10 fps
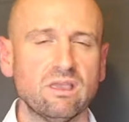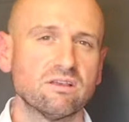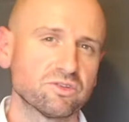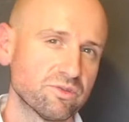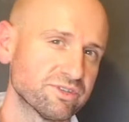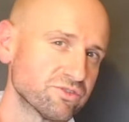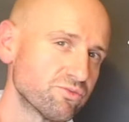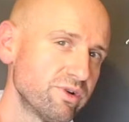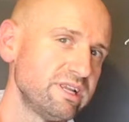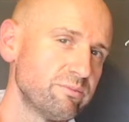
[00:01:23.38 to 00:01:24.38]
So this is
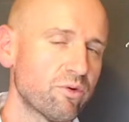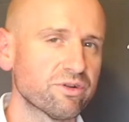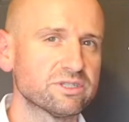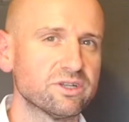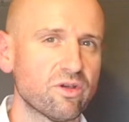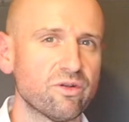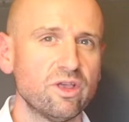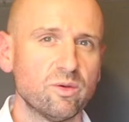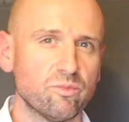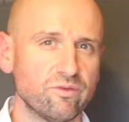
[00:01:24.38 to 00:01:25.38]
really important to note
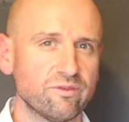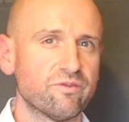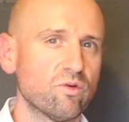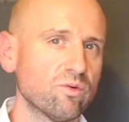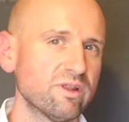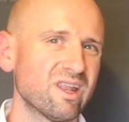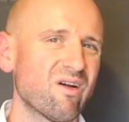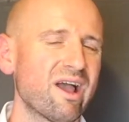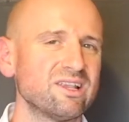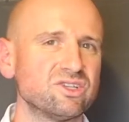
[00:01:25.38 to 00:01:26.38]
moving forward.
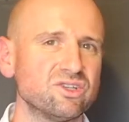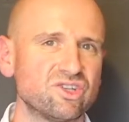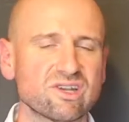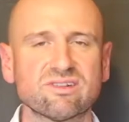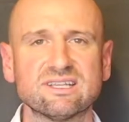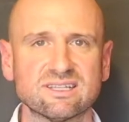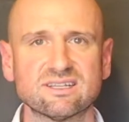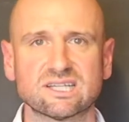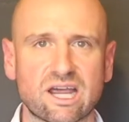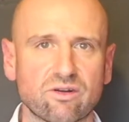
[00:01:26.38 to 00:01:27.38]
Now, I generally did
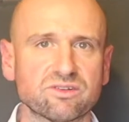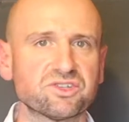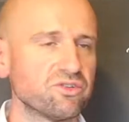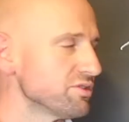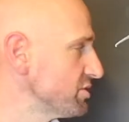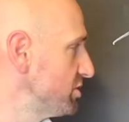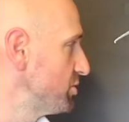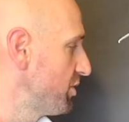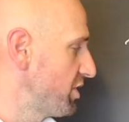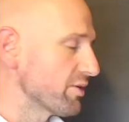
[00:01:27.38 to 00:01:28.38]
encourage students to
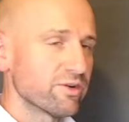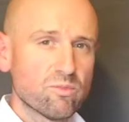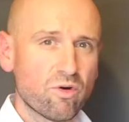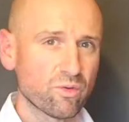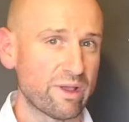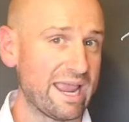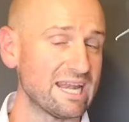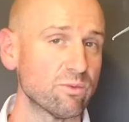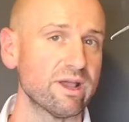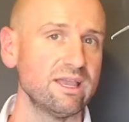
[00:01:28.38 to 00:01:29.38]
do a theory or model
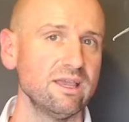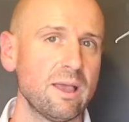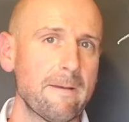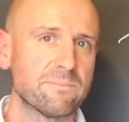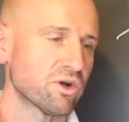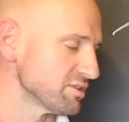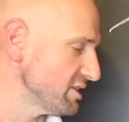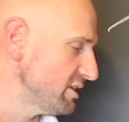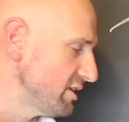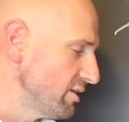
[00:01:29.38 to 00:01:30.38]
anyway,
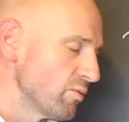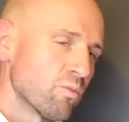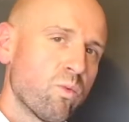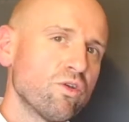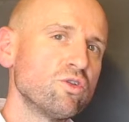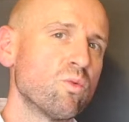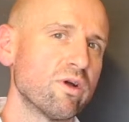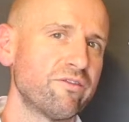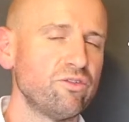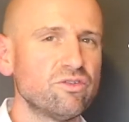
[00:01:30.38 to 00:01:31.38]
because
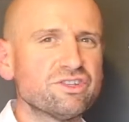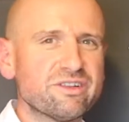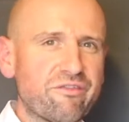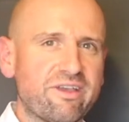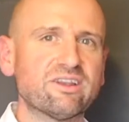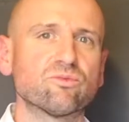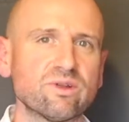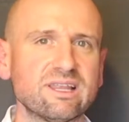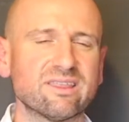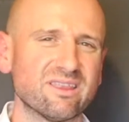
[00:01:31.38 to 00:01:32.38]
if you use an effect,
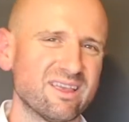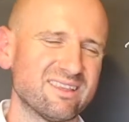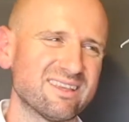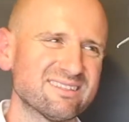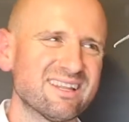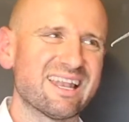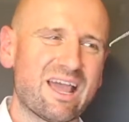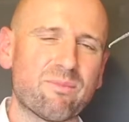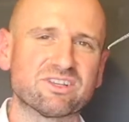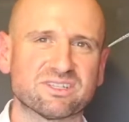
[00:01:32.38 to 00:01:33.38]
really, it doesn't
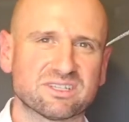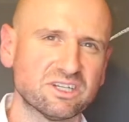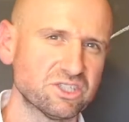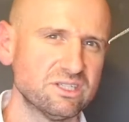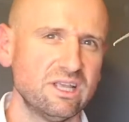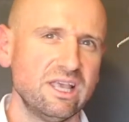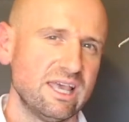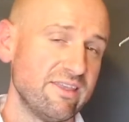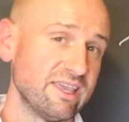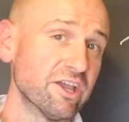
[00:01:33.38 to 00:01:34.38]
allow much discussion
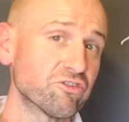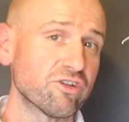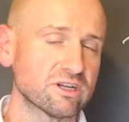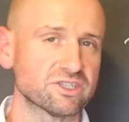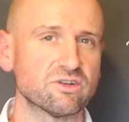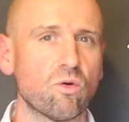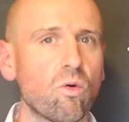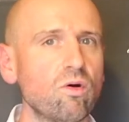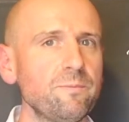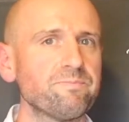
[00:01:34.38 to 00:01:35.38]
in the introduction
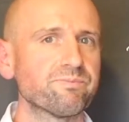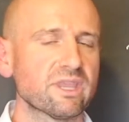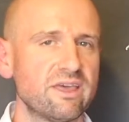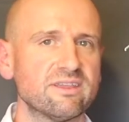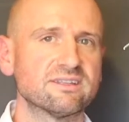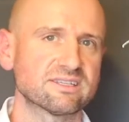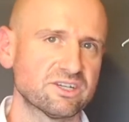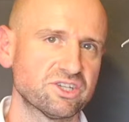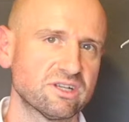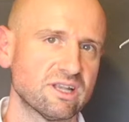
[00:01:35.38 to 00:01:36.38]
or in the
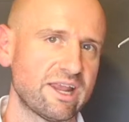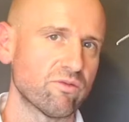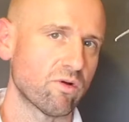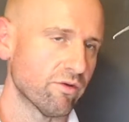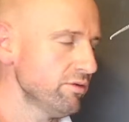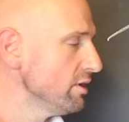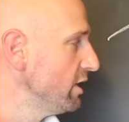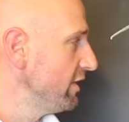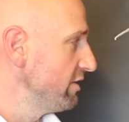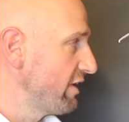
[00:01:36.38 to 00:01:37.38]
discussion later on
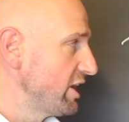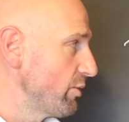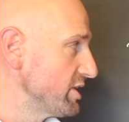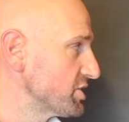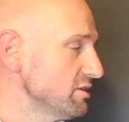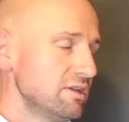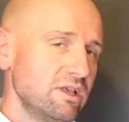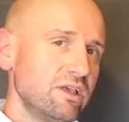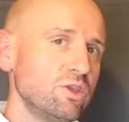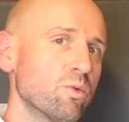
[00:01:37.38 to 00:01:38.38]
in the evaluation.
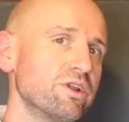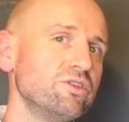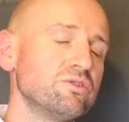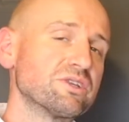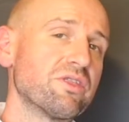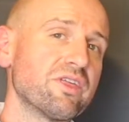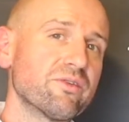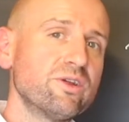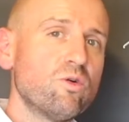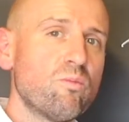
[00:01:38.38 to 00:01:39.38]
You want to use a
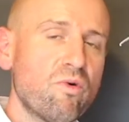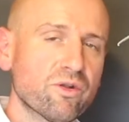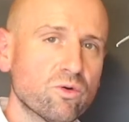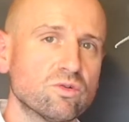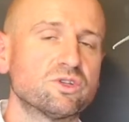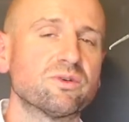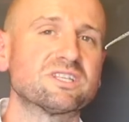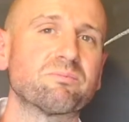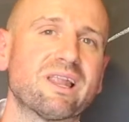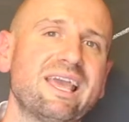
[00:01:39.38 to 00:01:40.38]
theory or model to
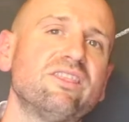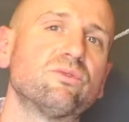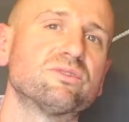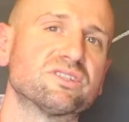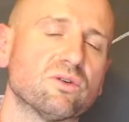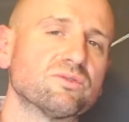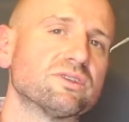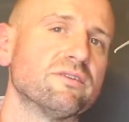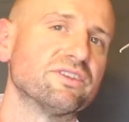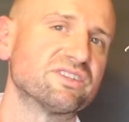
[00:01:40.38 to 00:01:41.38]
explain the
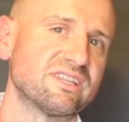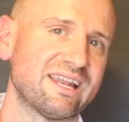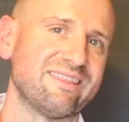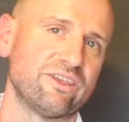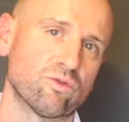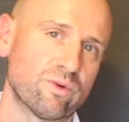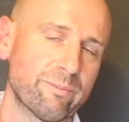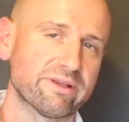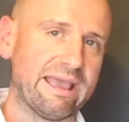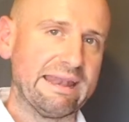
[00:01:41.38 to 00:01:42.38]
results of the study that you're
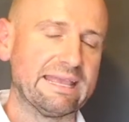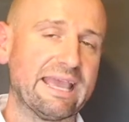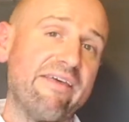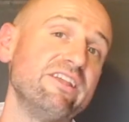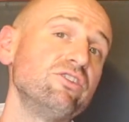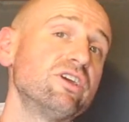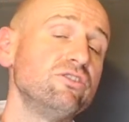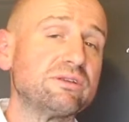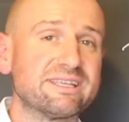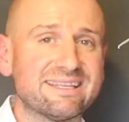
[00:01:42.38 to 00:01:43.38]
replicating, and then you can
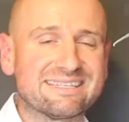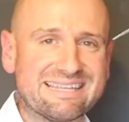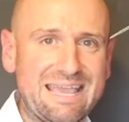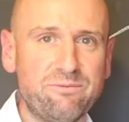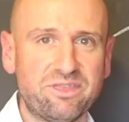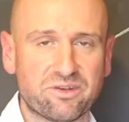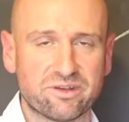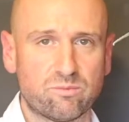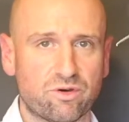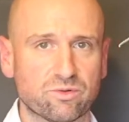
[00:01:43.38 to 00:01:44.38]
use that same
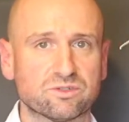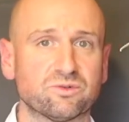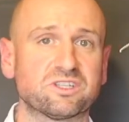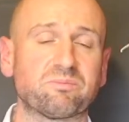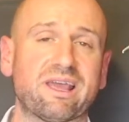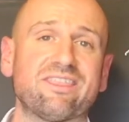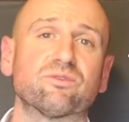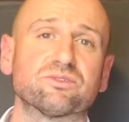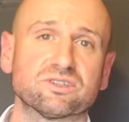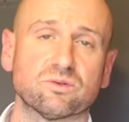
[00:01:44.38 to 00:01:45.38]
theory or model to explain
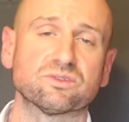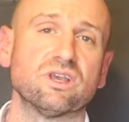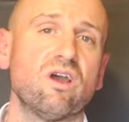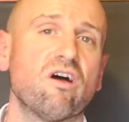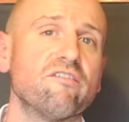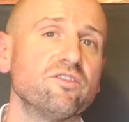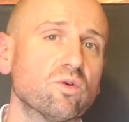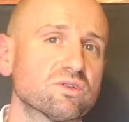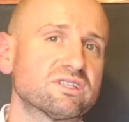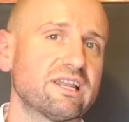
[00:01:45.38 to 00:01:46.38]
the results of
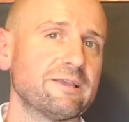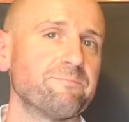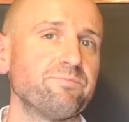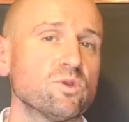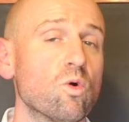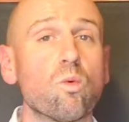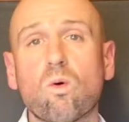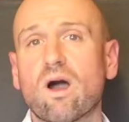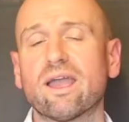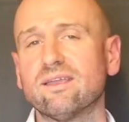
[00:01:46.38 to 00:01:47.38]
your study, or
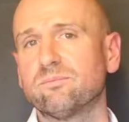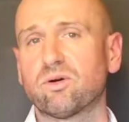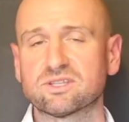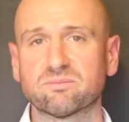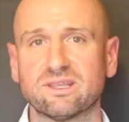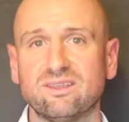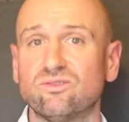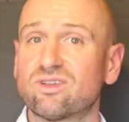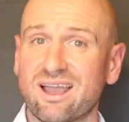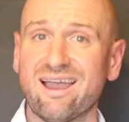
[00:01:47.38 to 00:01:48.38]
why possibly
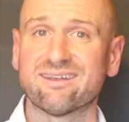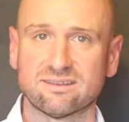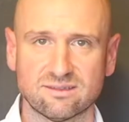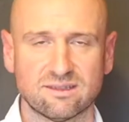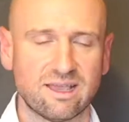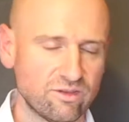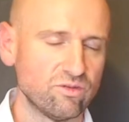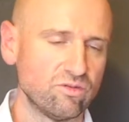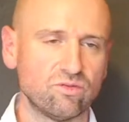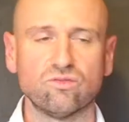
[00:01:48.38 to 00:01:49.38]
you can't,
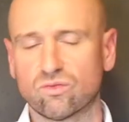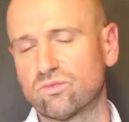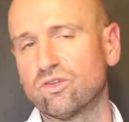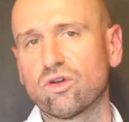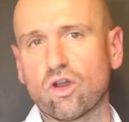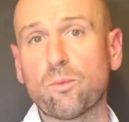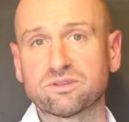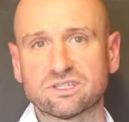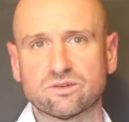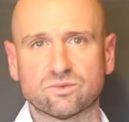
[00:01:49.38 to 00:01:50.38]
you got
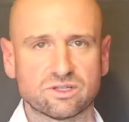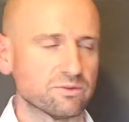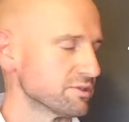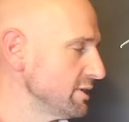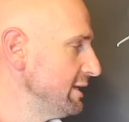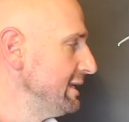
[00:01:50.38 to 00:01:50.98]
opposite results.